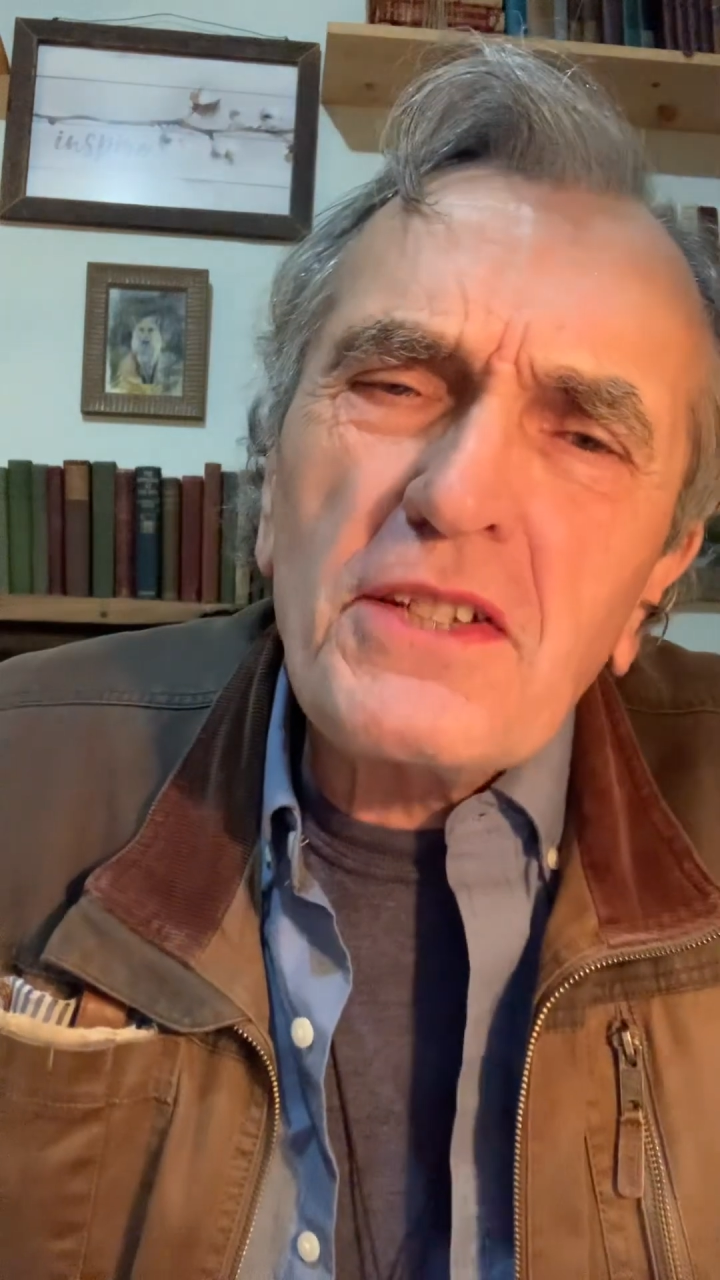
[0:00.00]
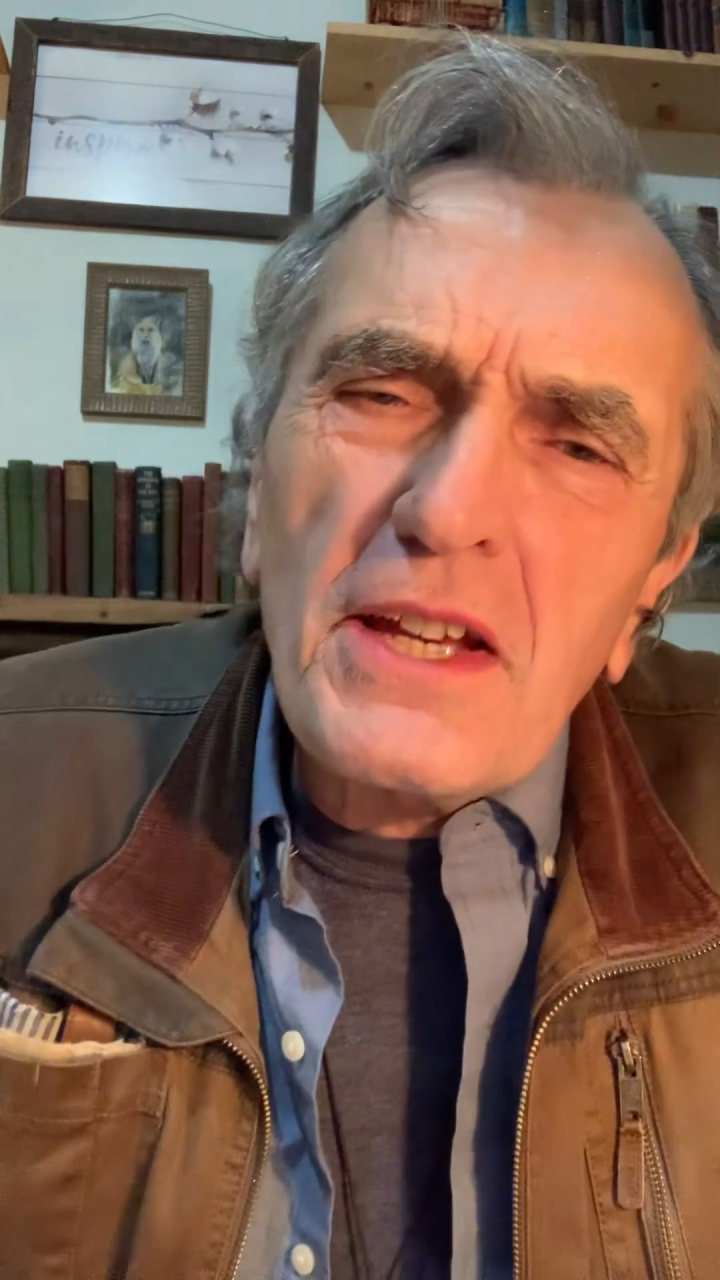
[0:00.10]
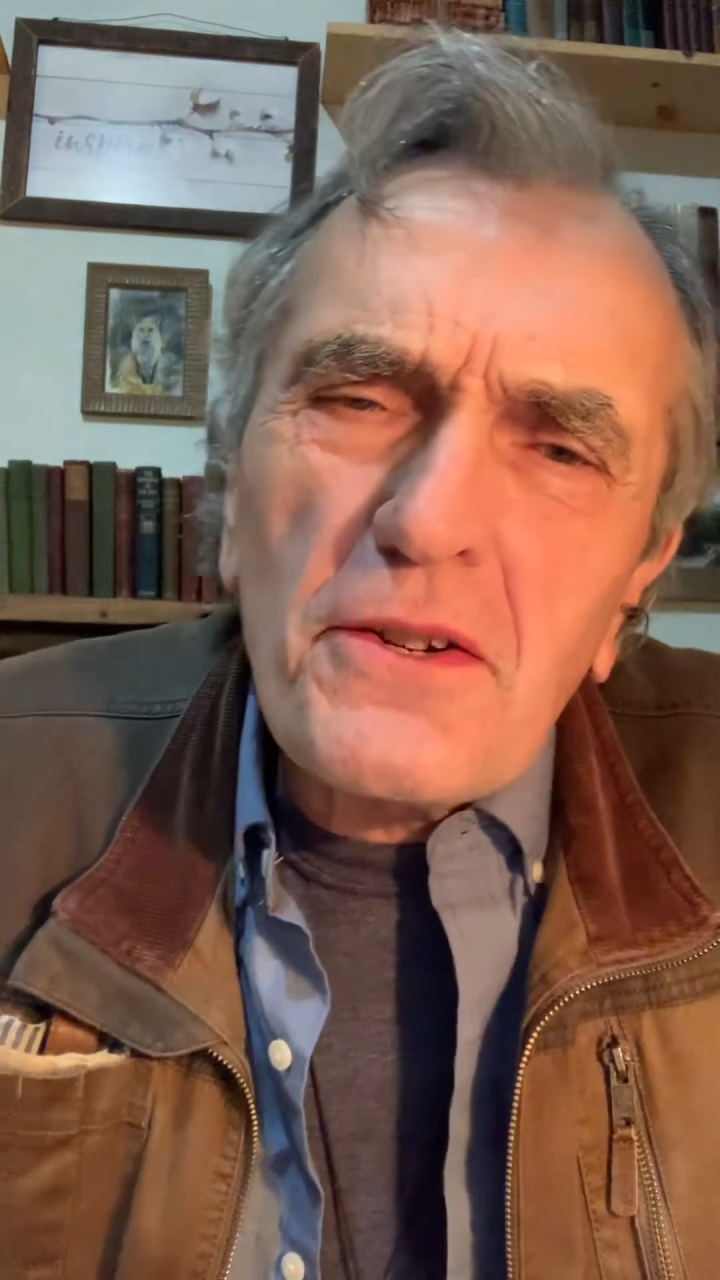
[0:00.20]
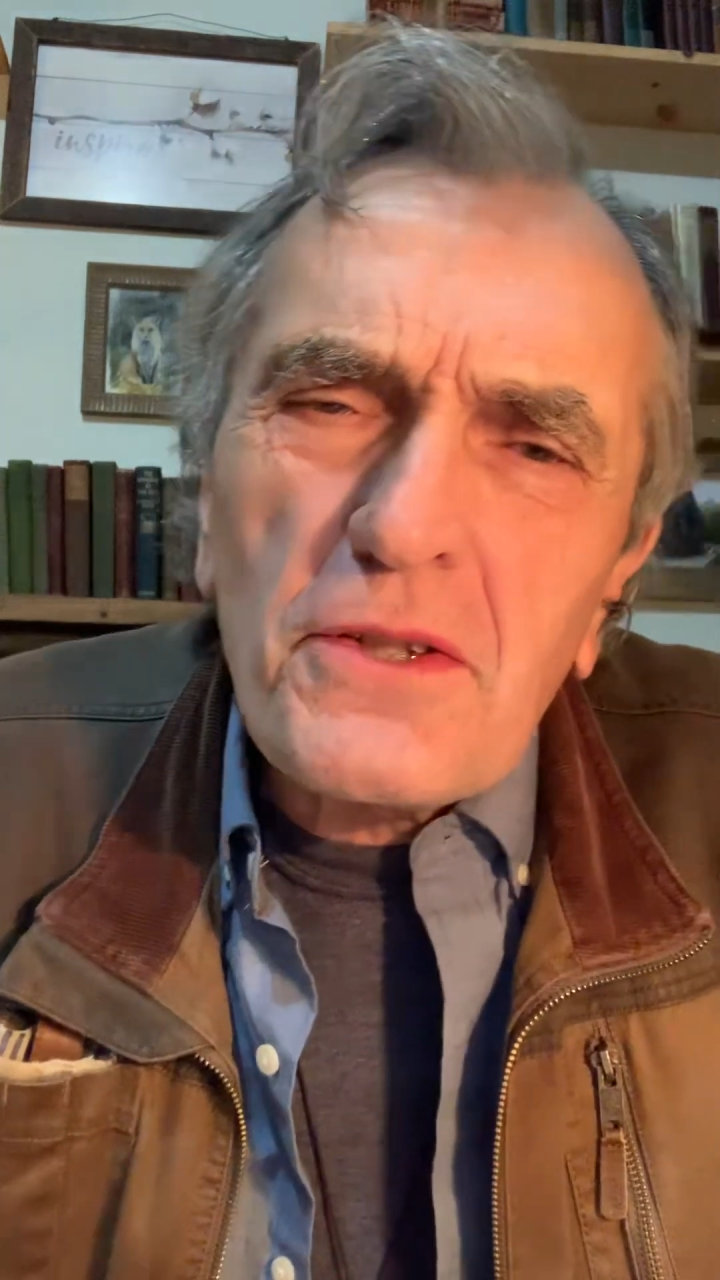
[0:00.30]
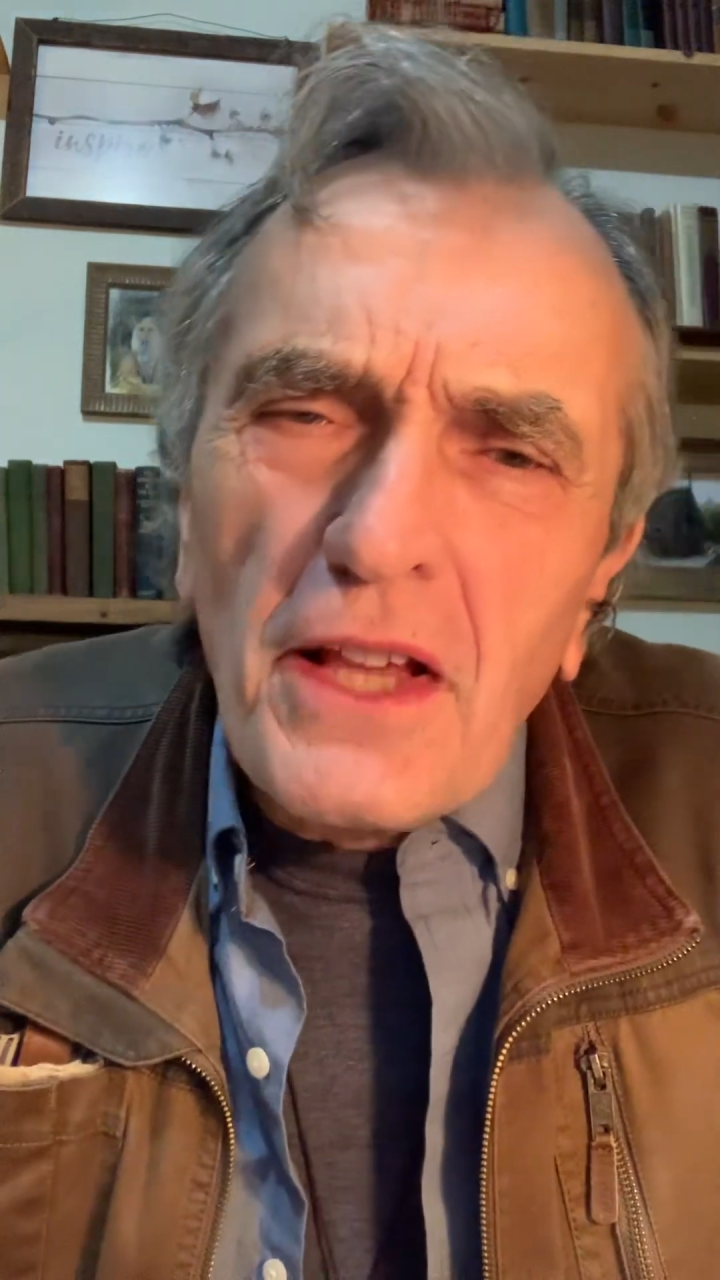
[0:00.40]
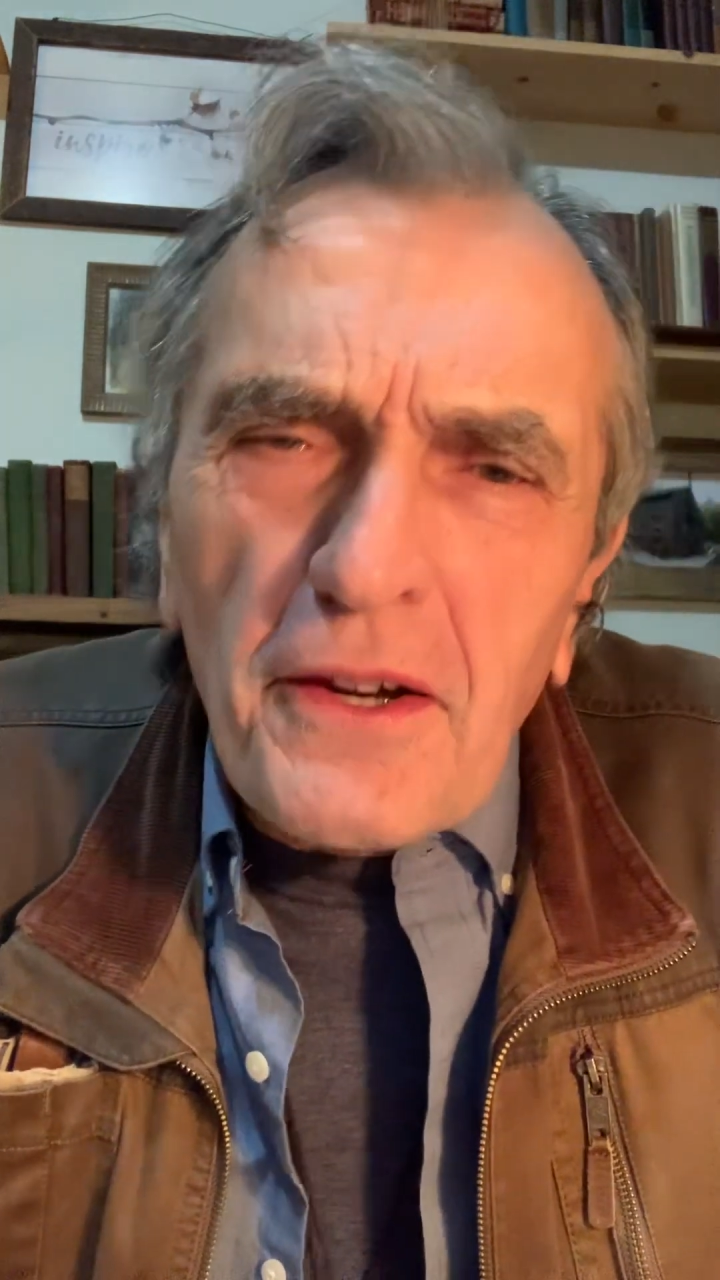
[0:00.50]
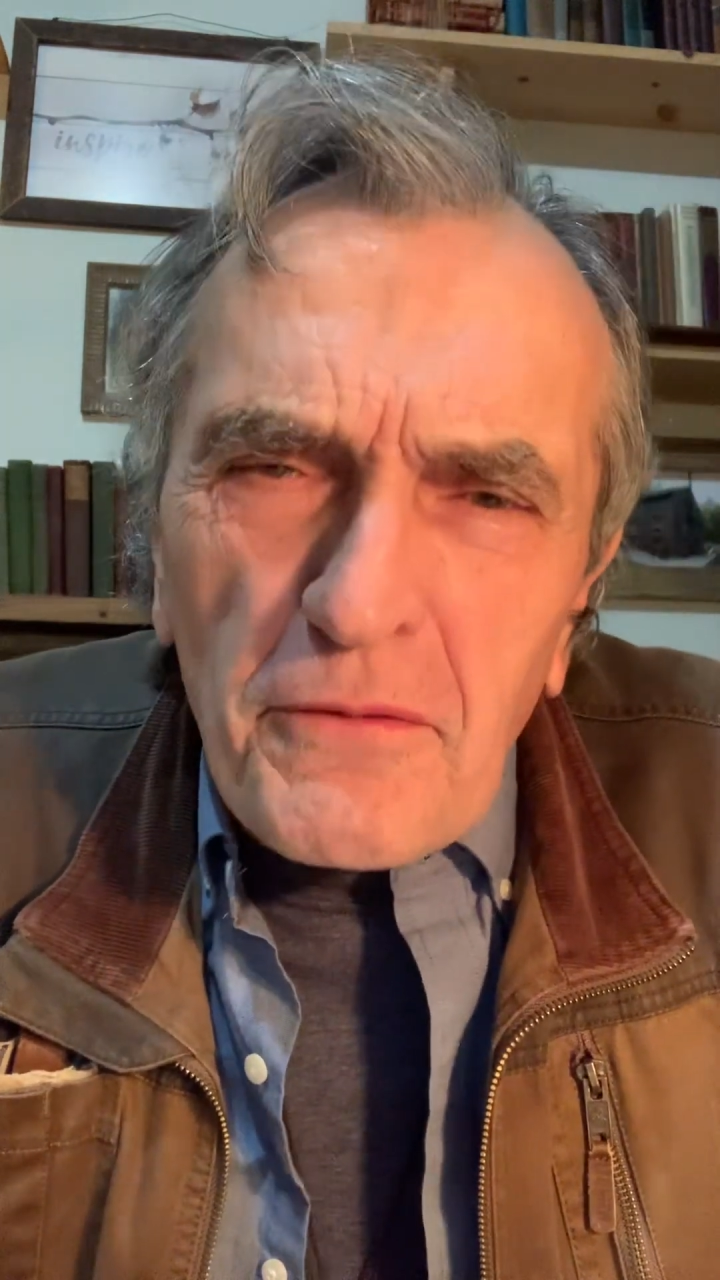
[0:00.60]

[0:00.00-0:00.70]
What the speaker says: years later,